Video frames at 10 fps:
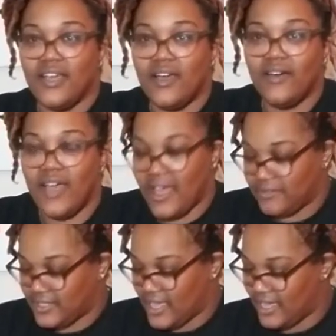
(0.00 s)
I would have
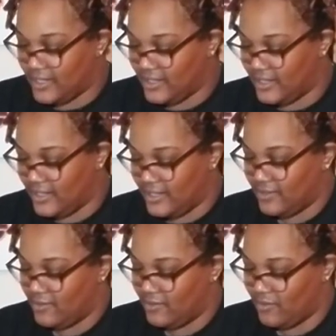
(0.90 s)
to angle it
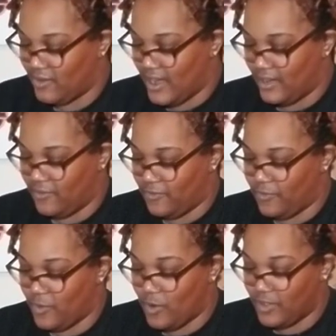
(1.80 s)
right
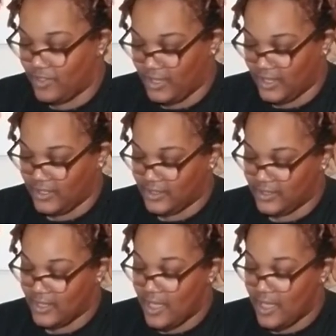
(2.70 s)
for these.